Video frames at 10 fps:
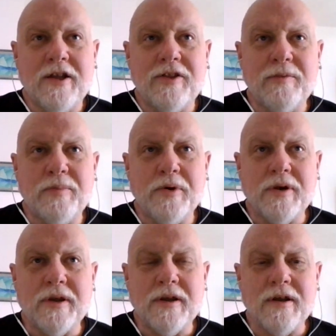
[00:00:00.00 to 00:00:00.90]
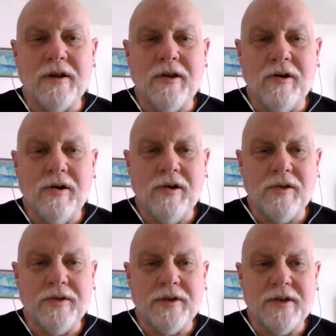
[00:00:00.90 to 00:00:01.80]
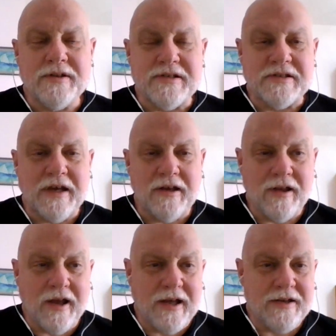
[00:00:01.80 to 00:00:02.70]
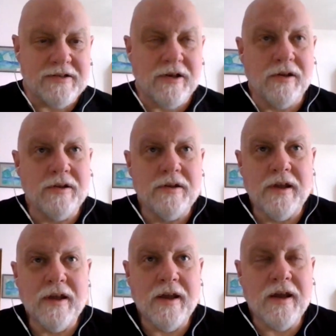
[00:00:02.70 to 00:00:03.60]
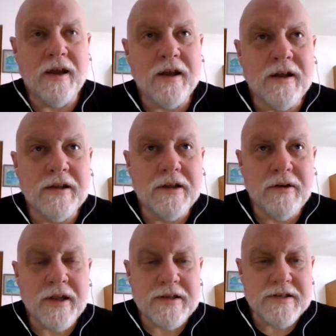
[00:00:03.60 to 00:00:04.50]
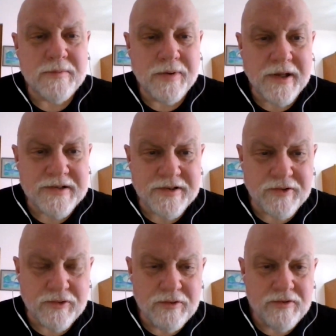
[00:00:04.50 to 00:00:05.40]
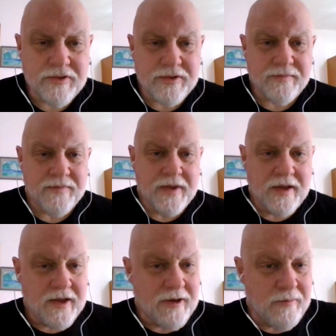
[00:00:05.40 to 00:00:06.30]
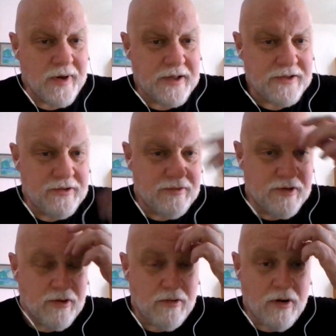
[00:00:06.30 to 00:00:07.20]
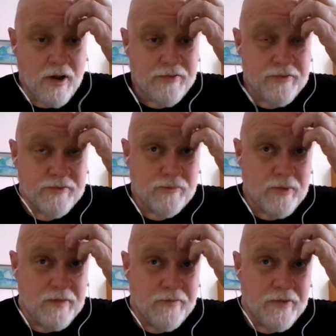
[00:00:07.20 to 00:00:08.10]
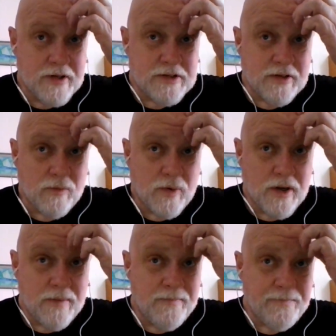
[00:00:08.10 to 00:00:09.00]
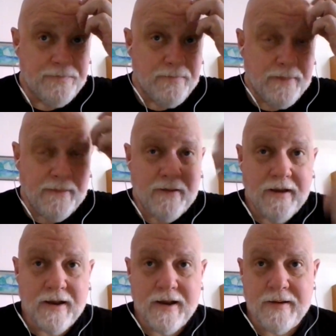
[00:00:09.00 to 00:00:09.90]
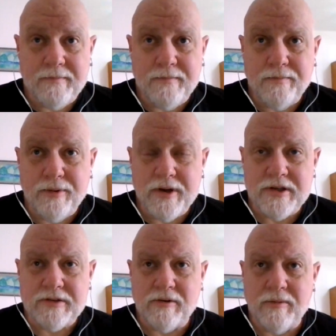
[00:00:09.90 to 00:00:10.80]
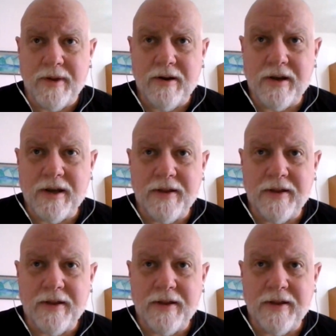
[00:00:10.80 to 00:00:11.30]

the book called, it's a style guide, it's called Clear and Simple as the Truth by two co-authors, one French and one British or American, I